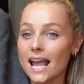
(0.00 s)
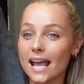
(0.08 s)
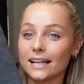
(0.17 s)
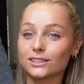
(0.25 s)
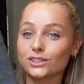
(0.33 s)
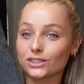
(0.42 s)

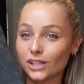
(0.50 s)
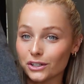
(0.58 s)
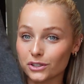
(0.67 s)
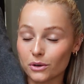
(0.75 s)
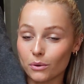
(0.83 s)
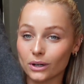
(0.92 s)
It's
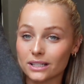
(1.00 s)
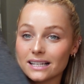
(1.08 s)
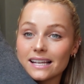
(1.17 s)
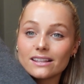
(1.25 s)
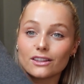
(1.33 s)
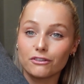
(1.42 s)
such good
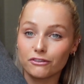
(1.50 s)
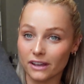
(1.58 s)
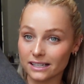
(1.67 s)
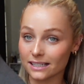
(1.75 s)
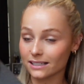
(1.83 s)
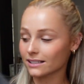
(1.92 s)
quality. The
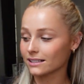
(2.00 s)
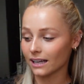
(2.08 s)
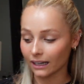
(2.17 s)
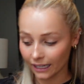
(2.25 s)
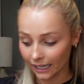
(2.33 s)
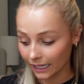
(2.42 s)
fit is
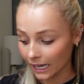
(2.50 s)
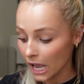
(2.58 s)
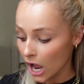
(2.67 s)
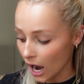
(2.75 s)
stunning.